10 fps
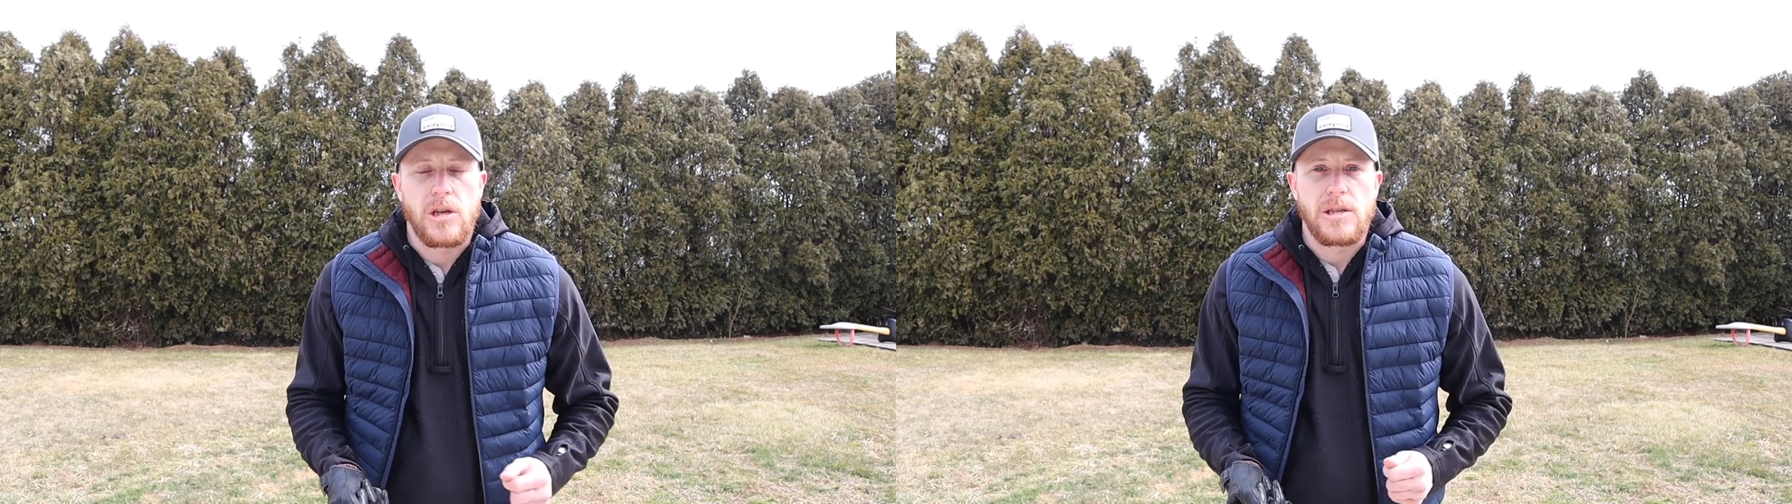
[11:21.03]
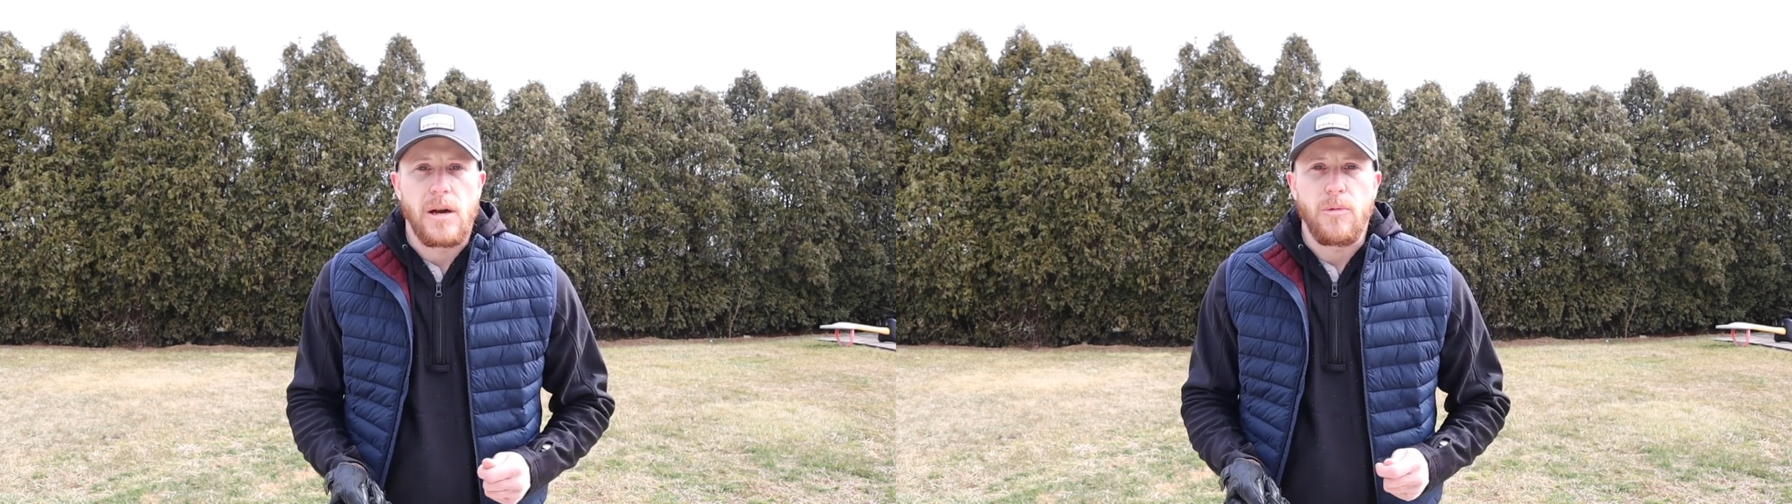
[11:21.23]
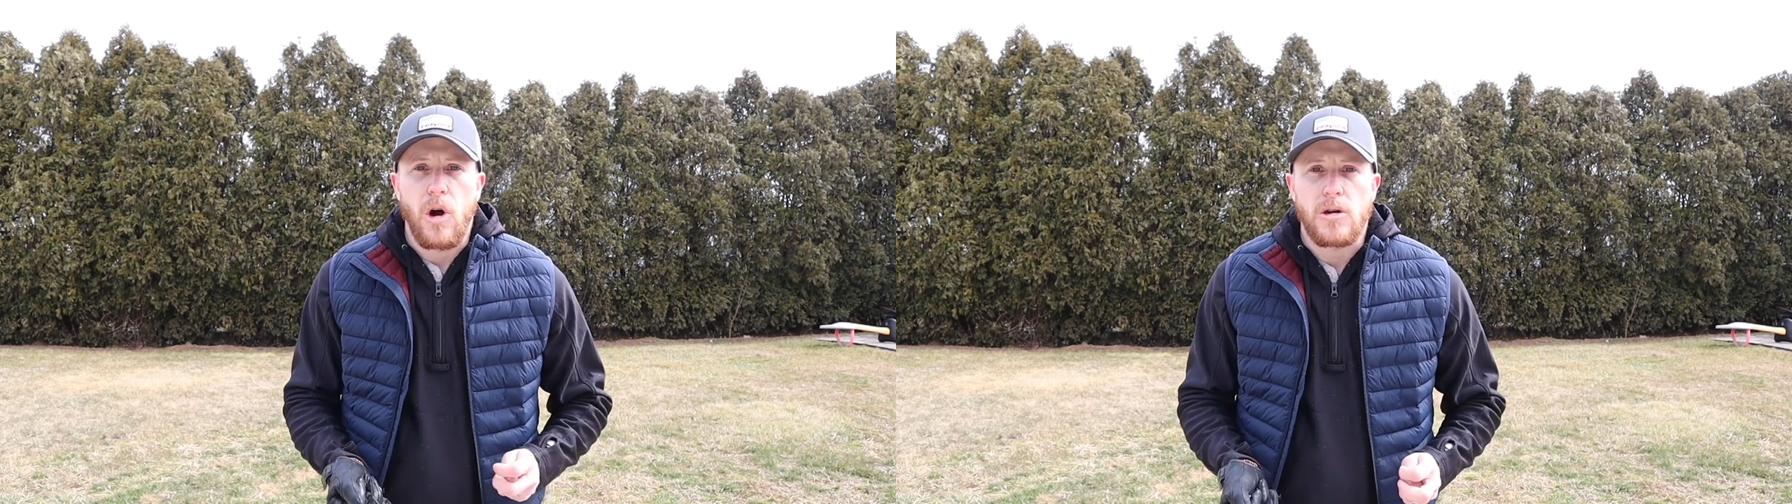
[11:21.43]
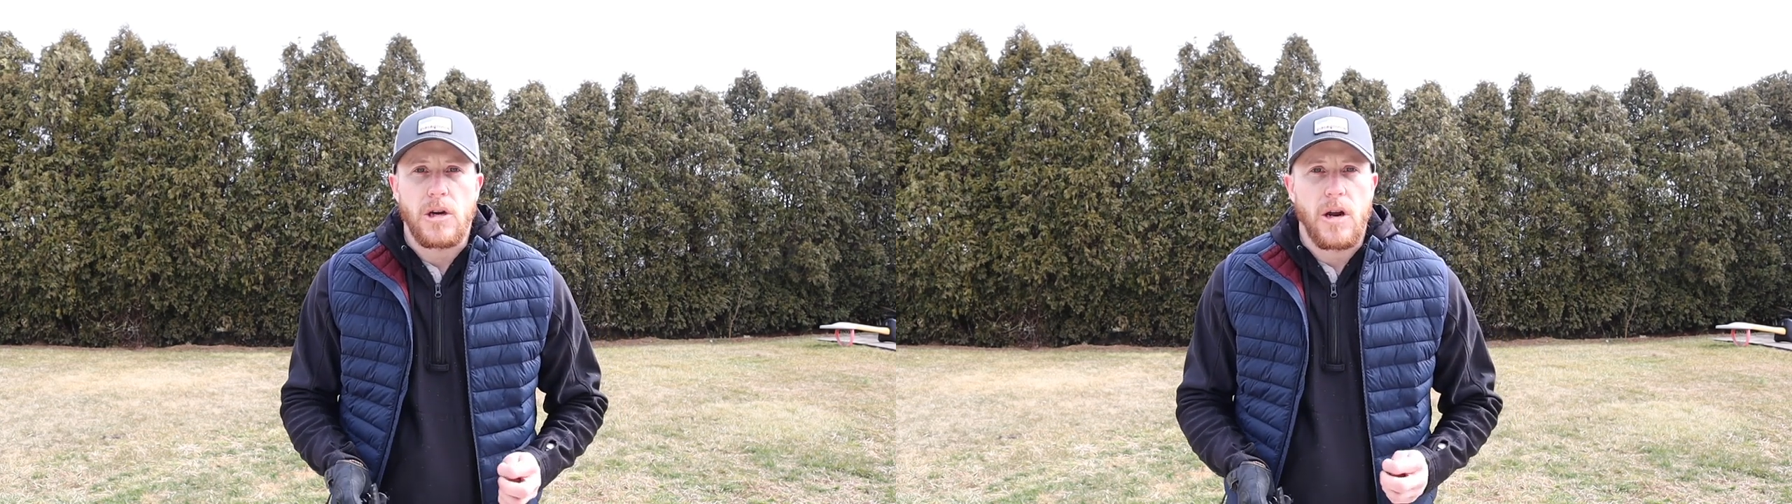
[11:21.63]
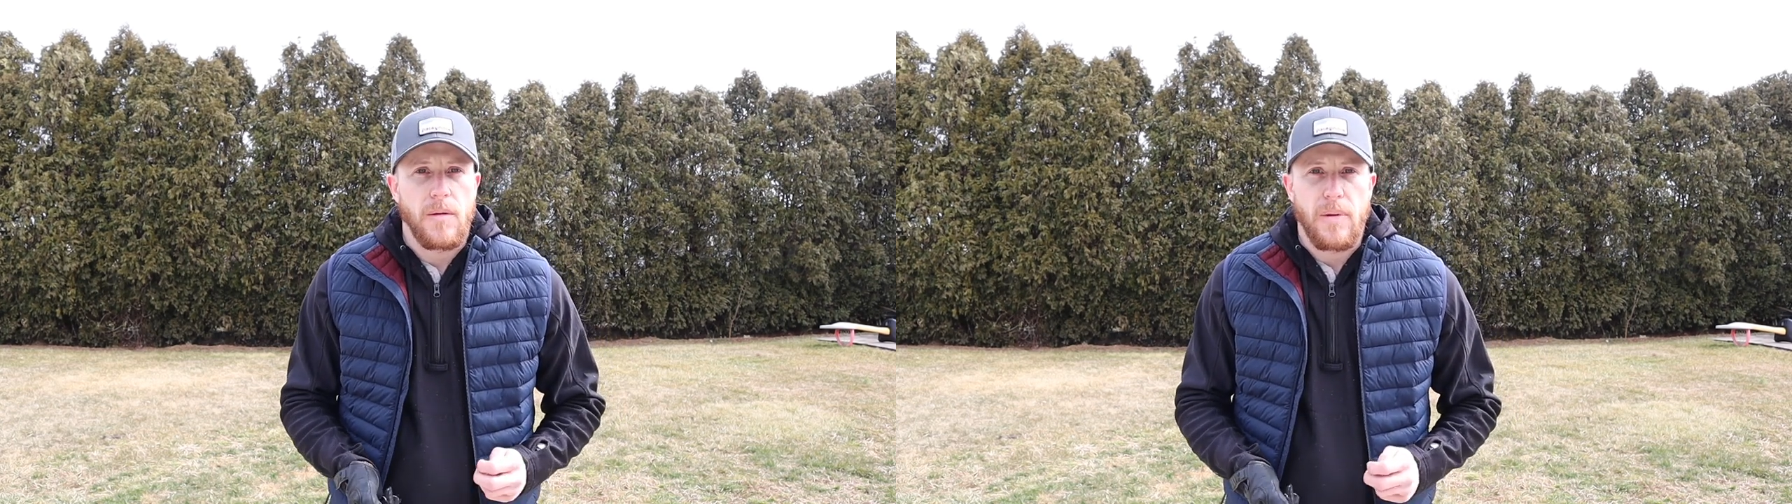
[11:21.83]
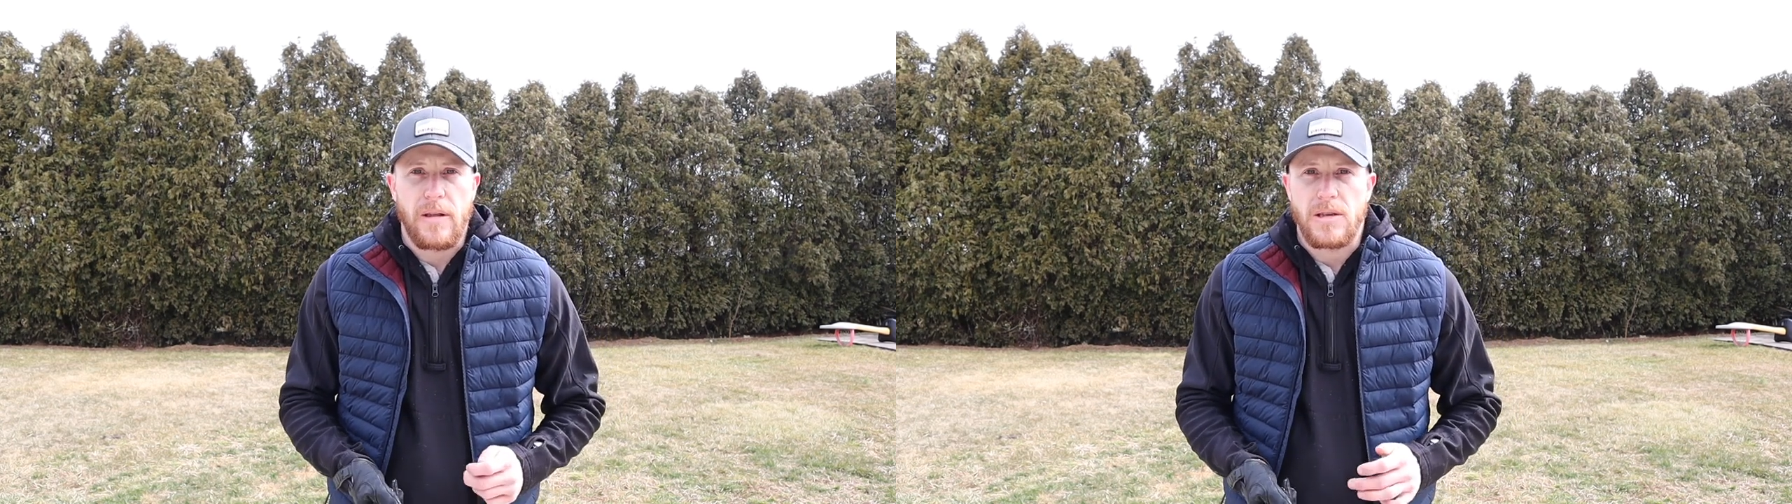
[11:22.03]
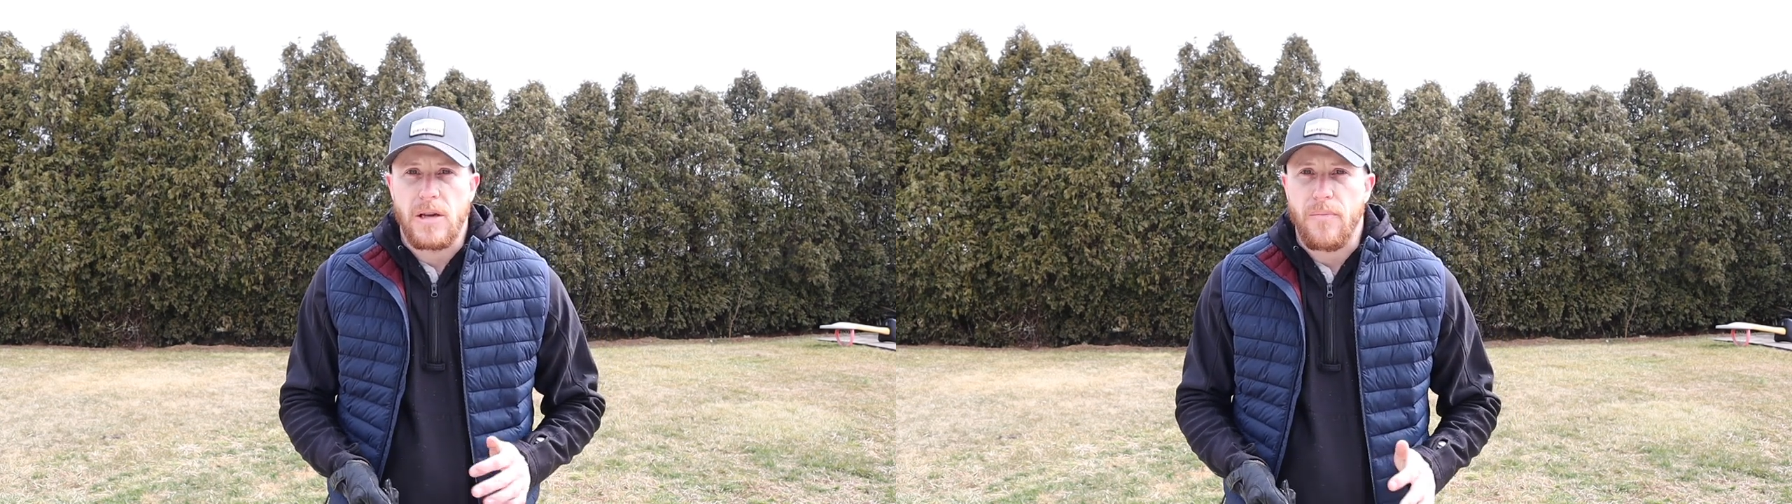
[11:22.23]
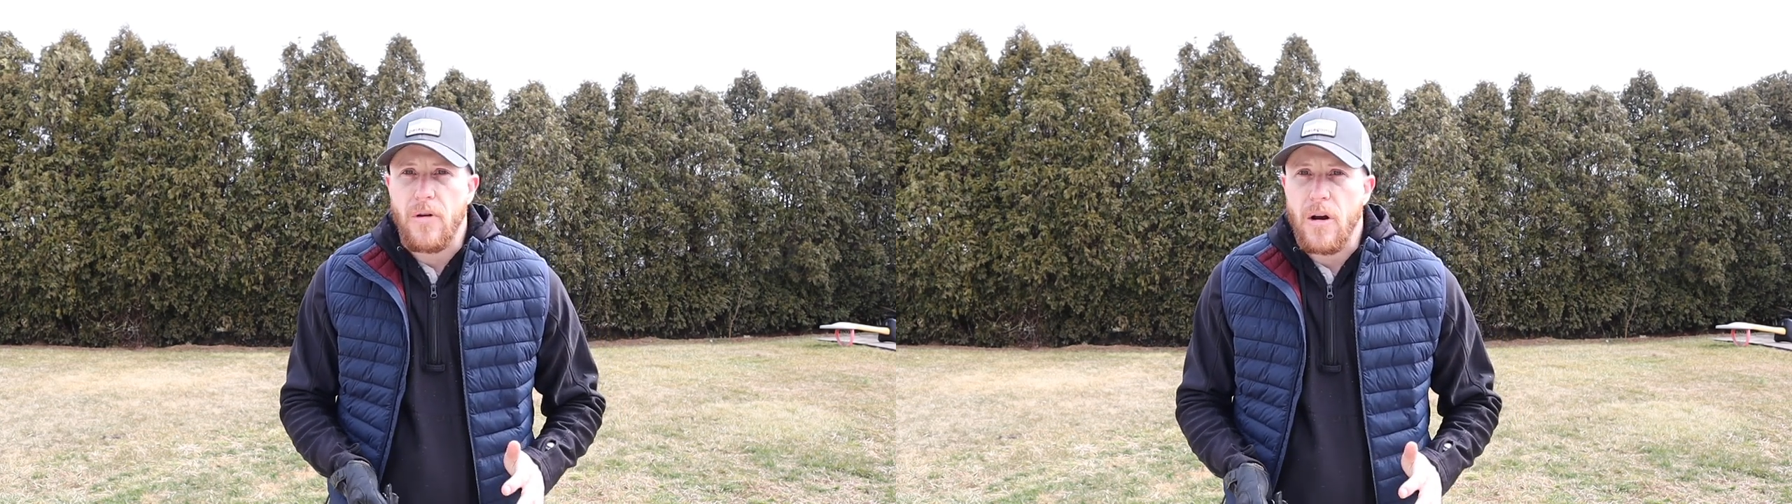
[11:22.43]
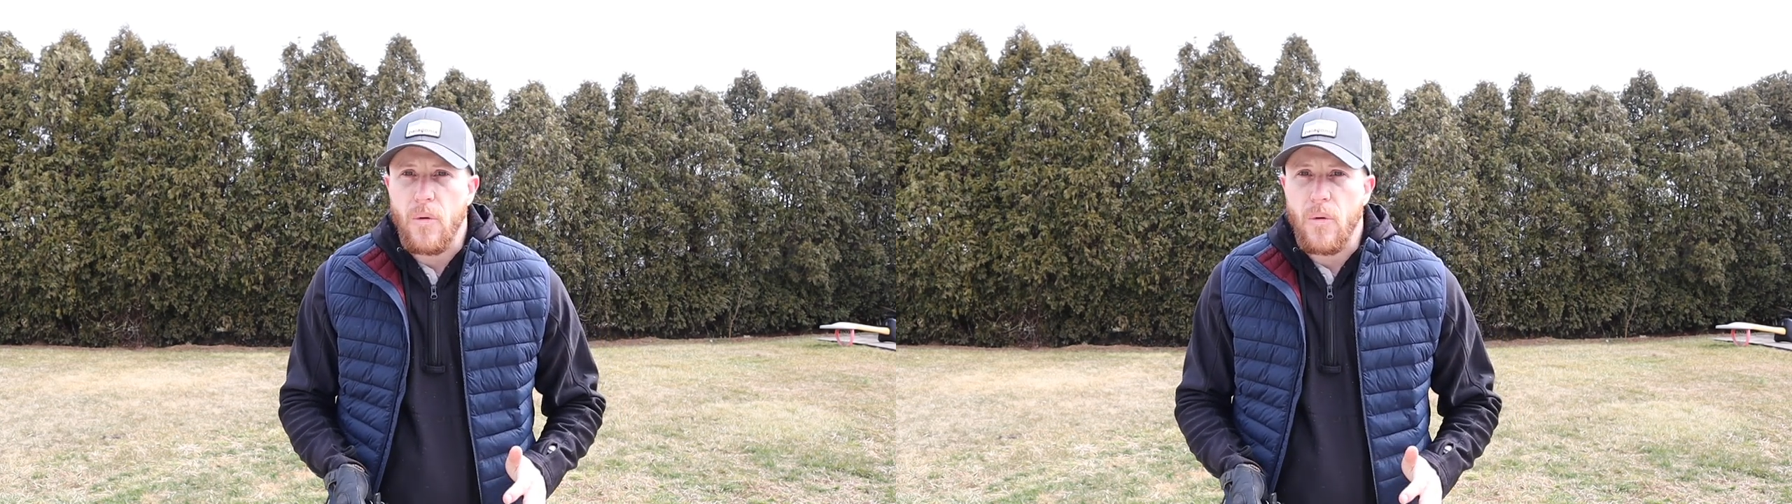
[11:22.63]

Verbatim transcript: Some dogs aren't going to pick this up right